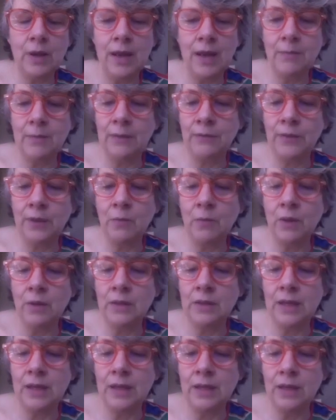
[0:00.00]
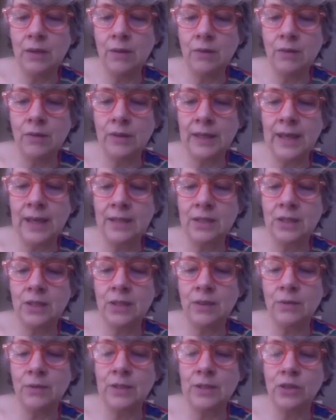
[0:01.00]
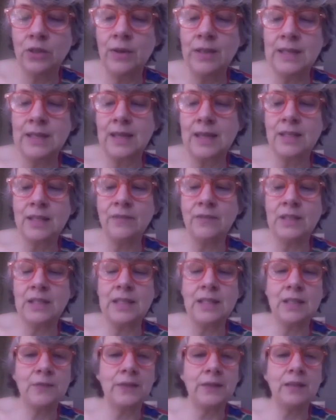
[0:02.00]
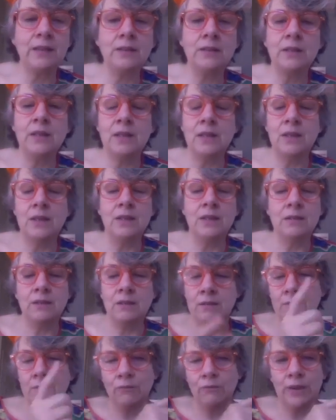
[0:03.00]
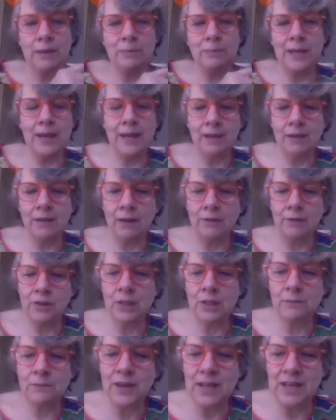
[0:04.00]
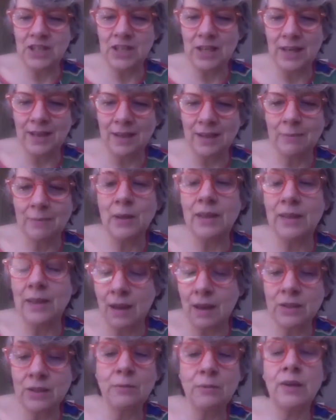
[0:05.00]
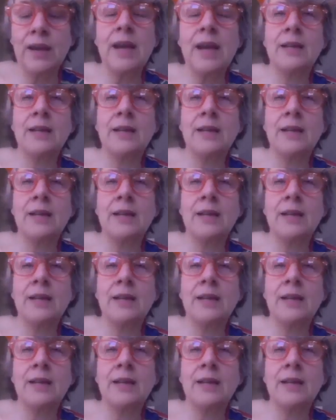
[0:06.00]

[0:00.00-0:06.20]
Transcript: If you want your kids to enjoy these activities, Phil, replay, I'm just finishing, but they are some great